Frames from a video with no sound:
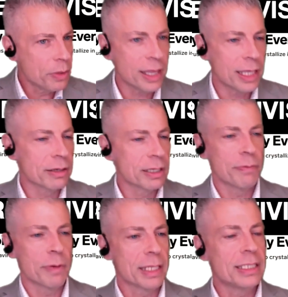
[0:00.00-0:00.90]
theory of
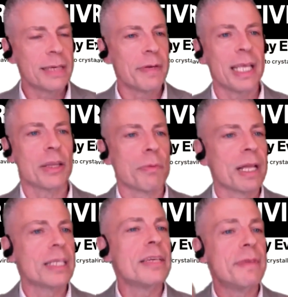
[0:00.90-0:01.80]
relativity, the
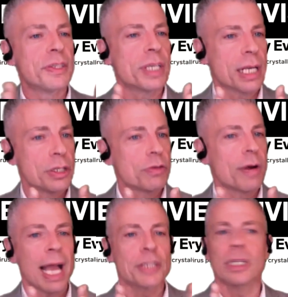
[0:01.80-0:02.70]
relativistic
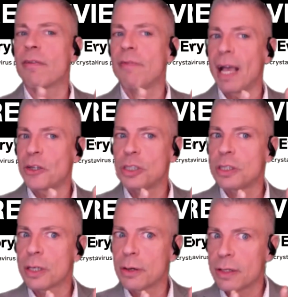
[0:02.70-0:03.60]
contraction. The faster you
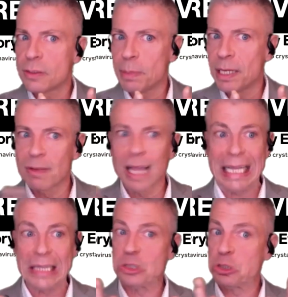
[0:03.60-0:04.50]
go to the speed of
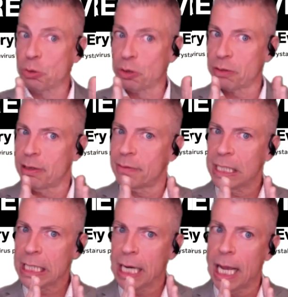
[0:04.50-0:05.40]
light, the shorter
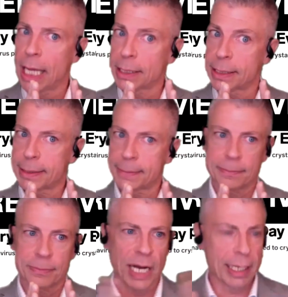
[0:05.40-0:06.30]
everything gets,
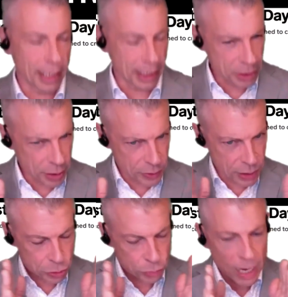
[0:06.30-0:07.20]
right? It just
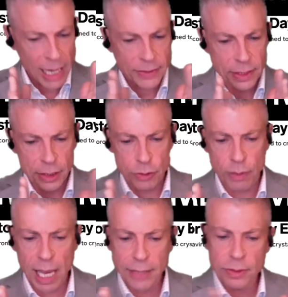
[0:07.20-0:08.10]
contracts and
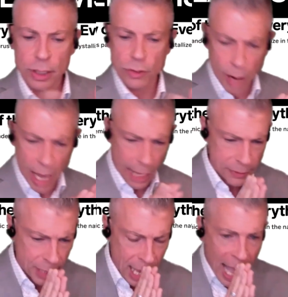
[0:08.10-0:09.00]
contracts and contracts.
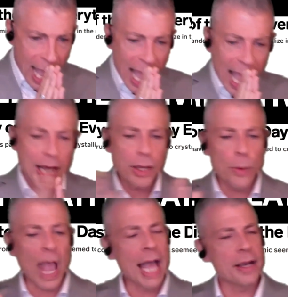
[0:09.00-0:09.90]
And you
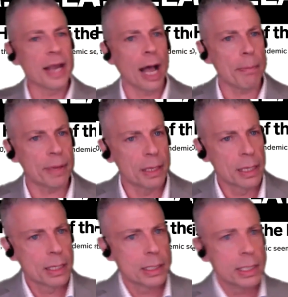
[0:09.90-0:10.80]
end up
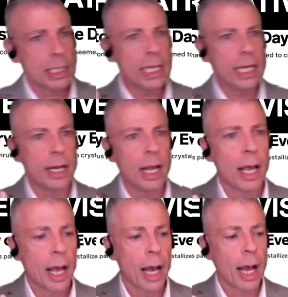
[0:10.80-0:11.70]
in
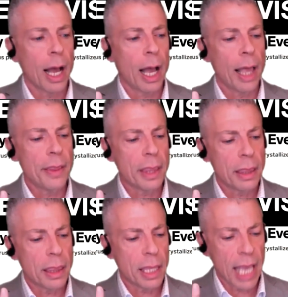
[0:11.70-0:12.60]

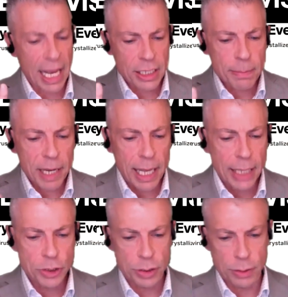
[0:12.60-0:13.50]
the
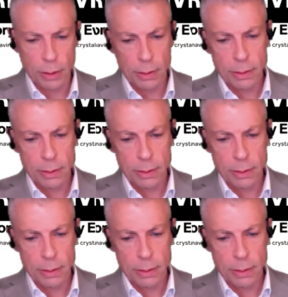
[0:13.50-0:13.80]
exponential,